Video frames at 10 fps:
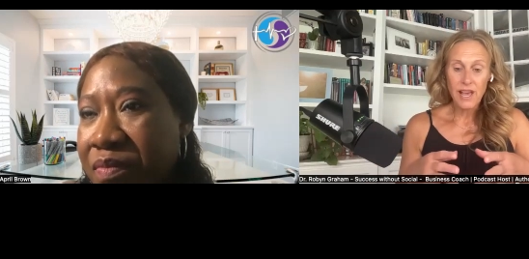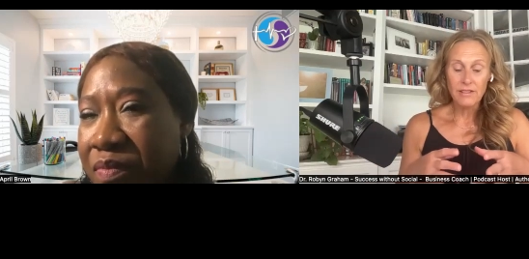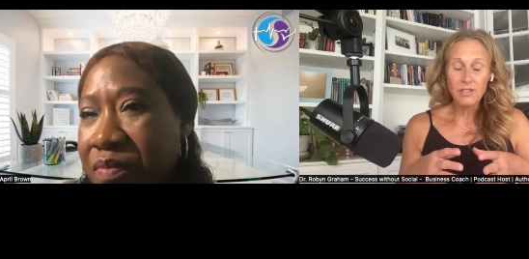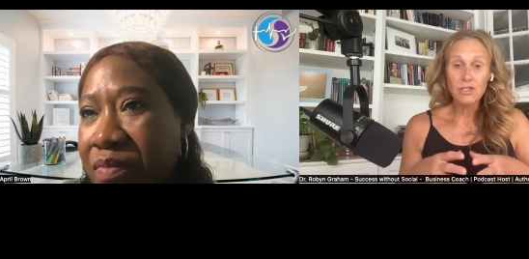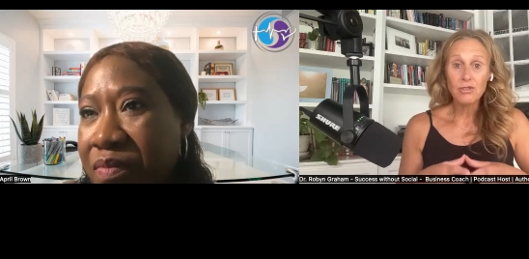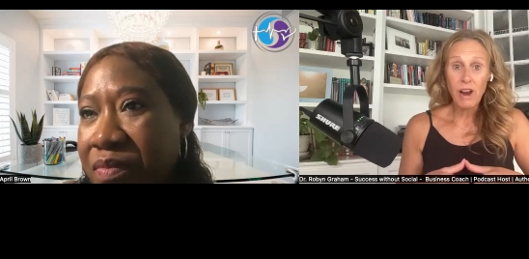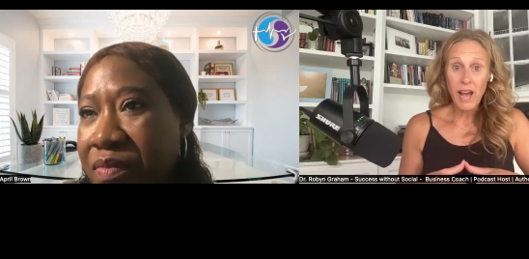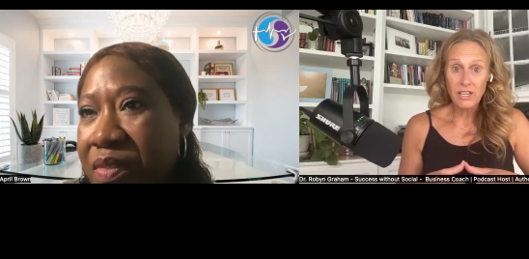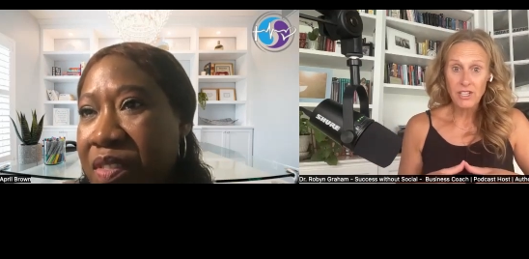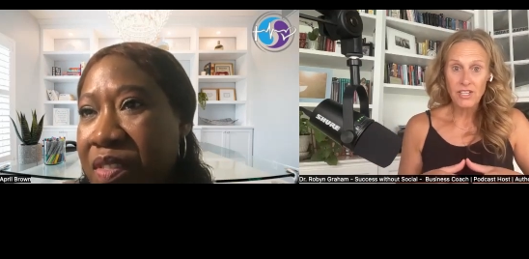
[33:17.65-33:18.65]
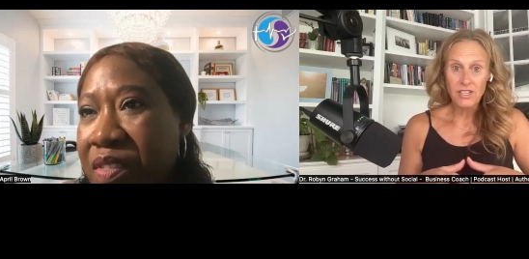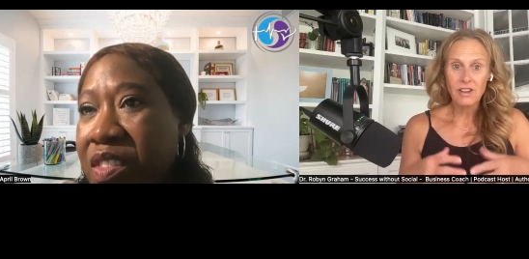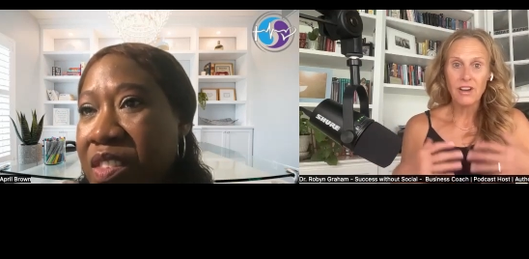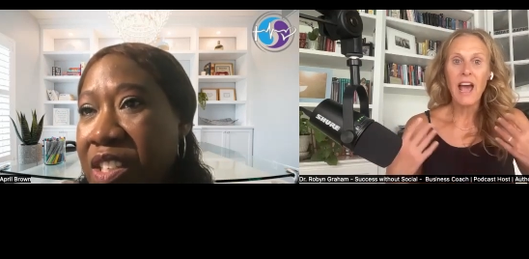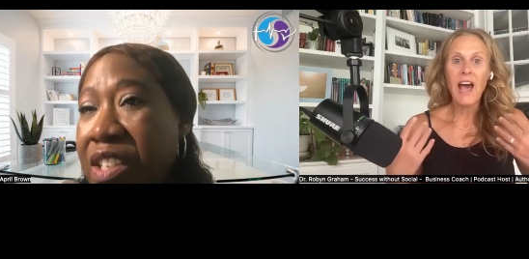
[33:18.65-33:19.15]
Speaker 1: and
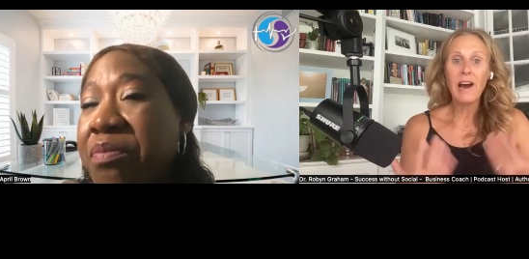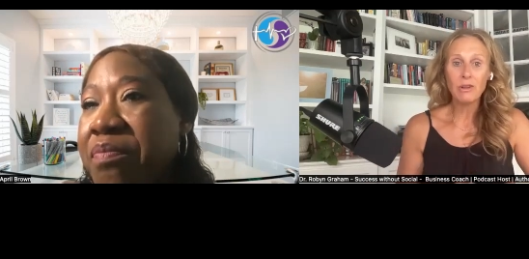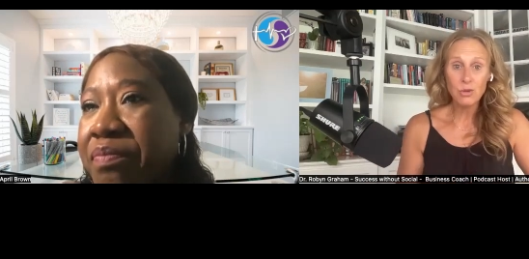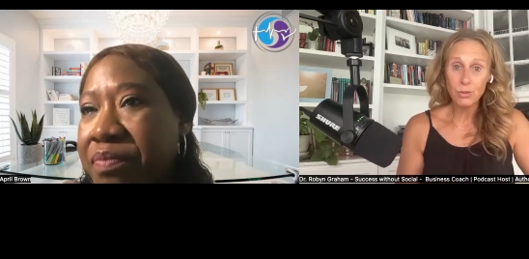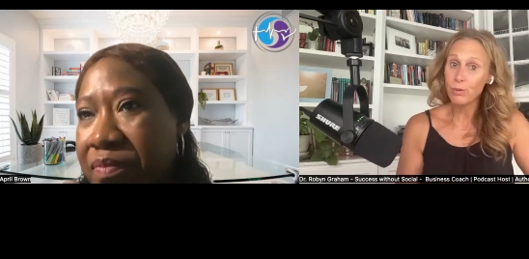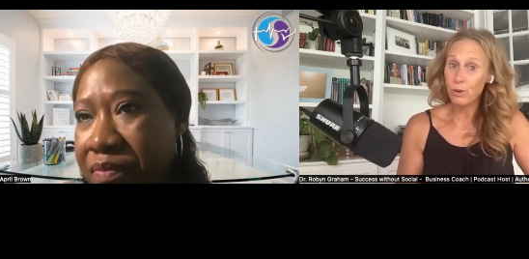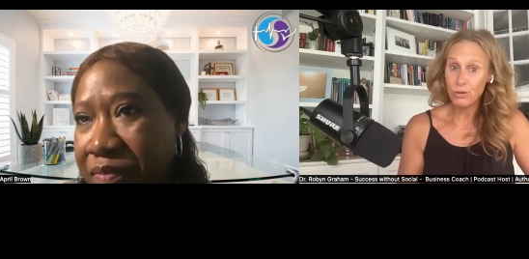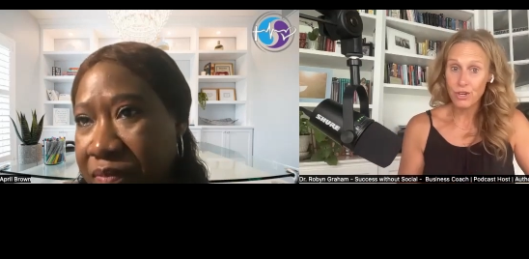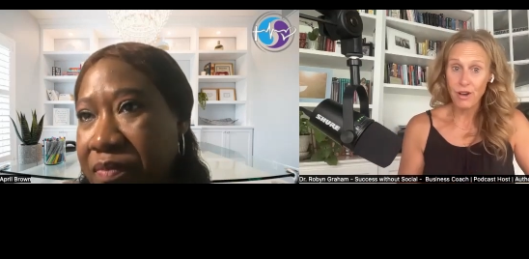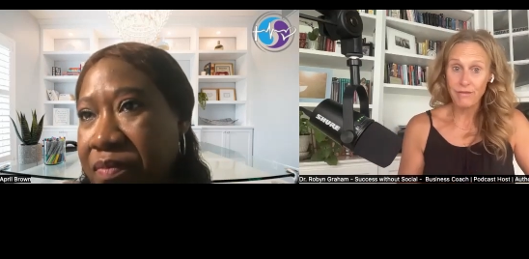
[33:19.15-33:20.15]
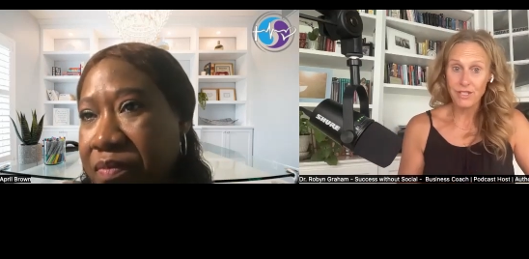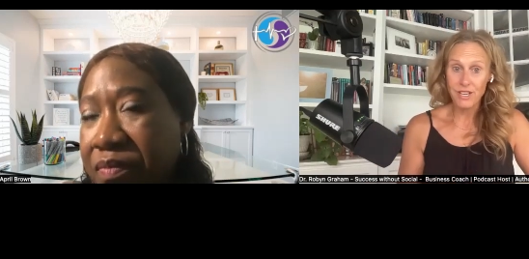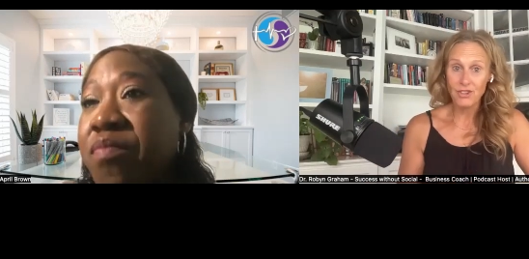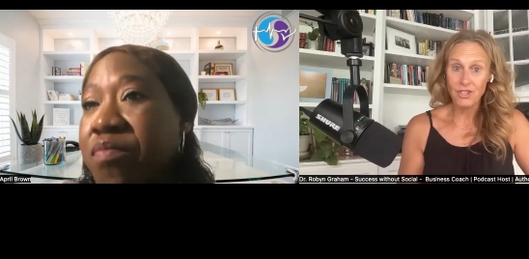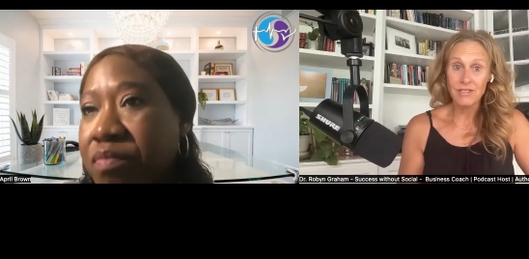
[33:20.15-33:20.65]
strategies on how to approach
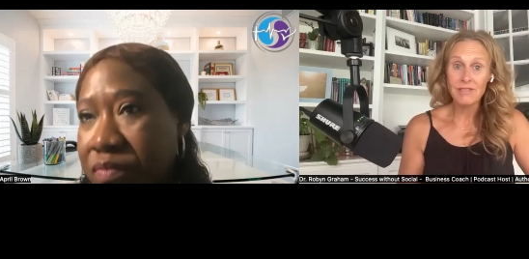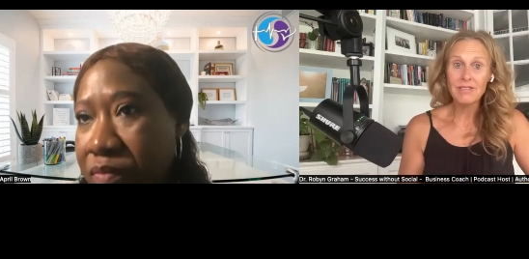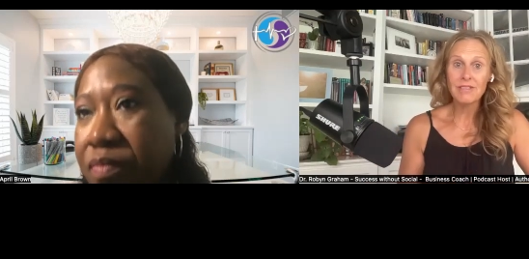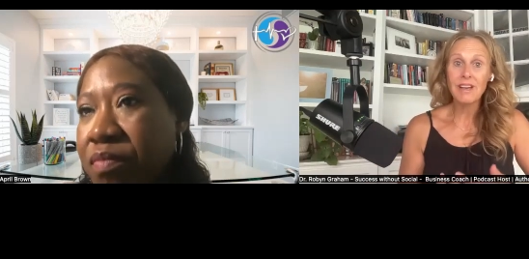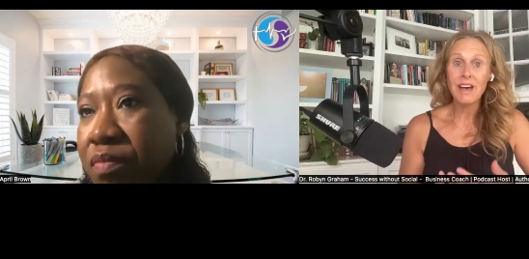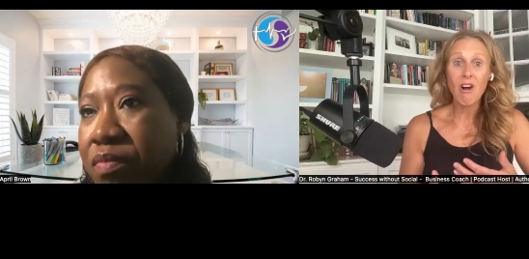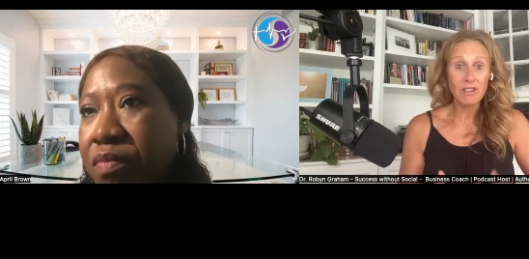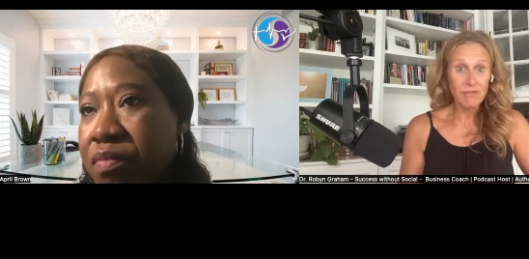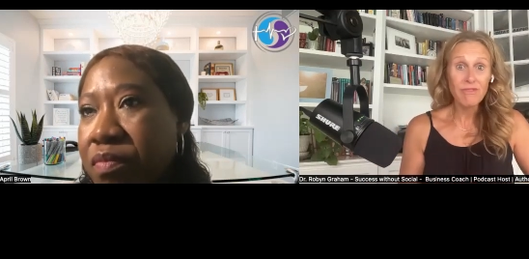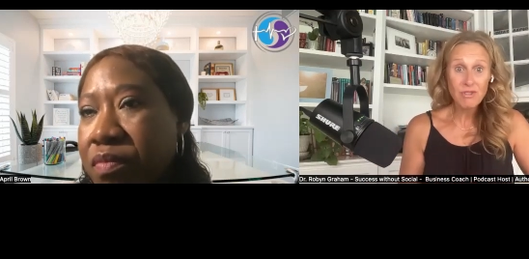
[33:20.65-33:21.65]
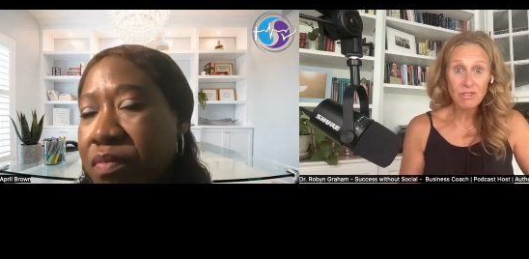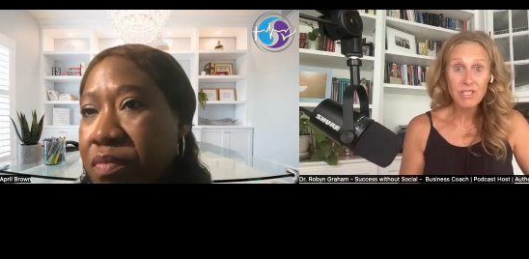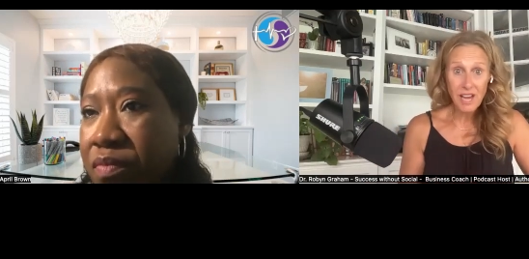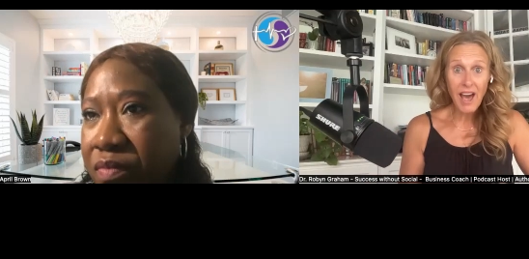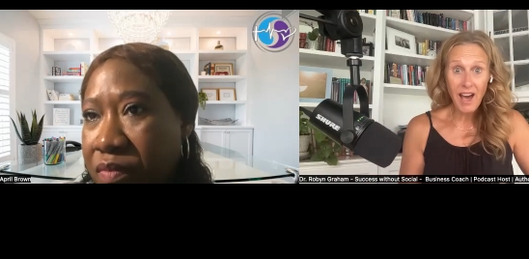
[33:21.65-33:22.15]
conversations that are
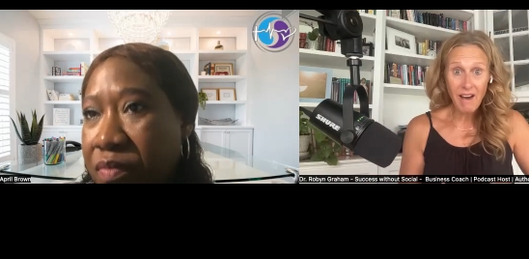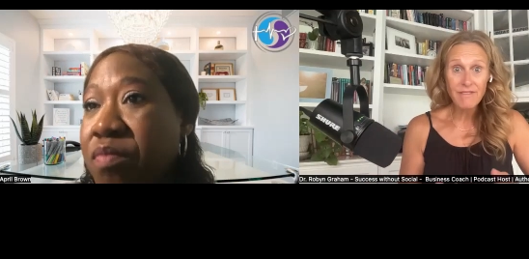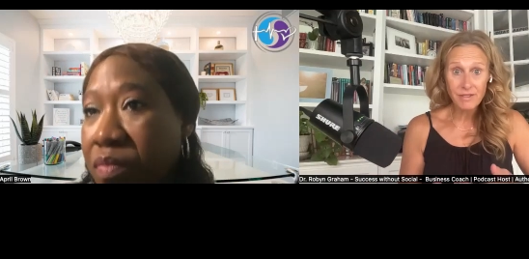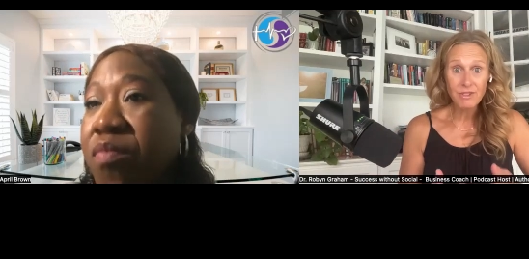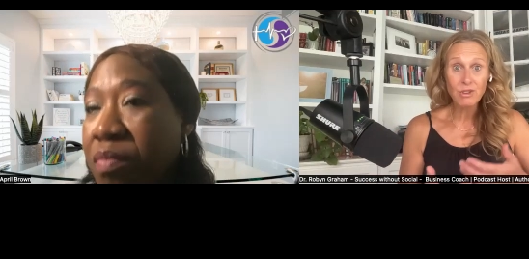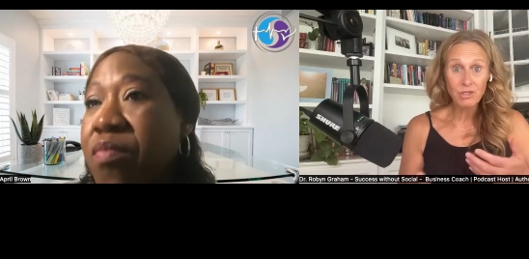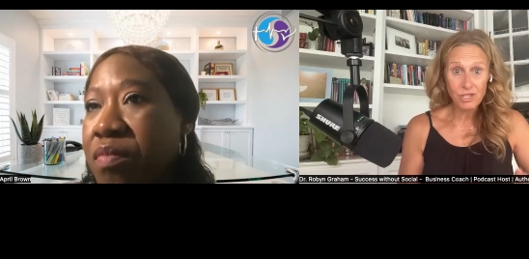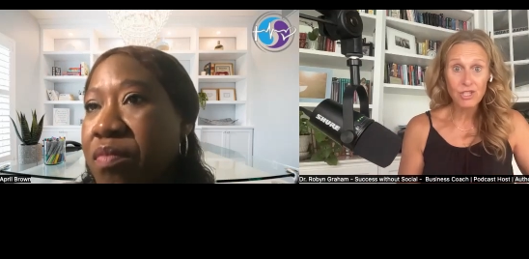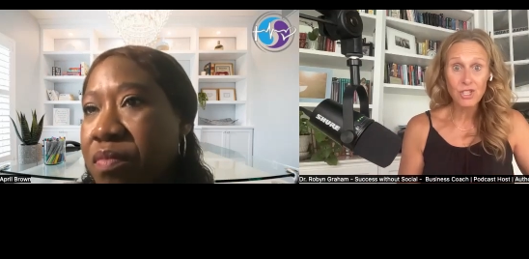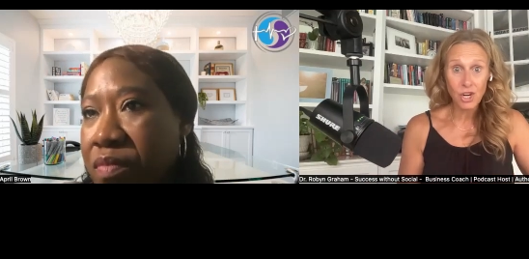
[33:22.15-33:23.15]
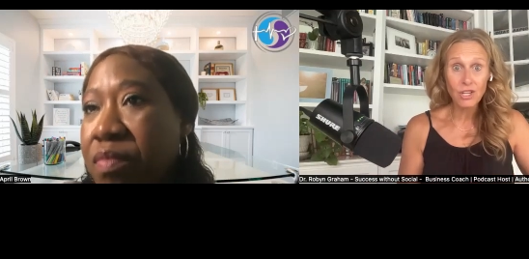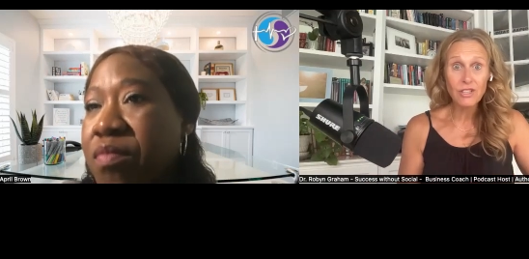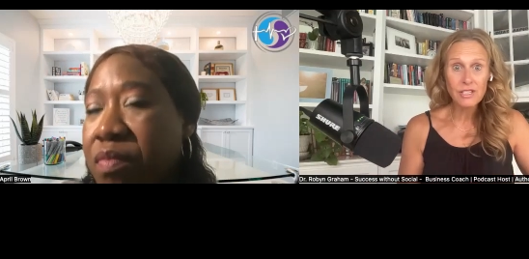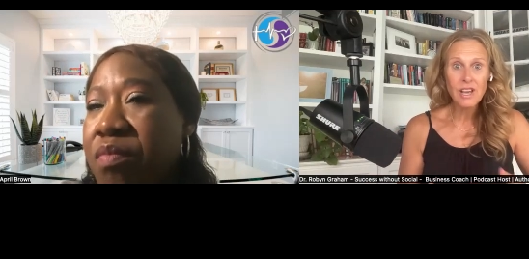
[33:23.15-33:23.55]
difficult to have, difficult to start,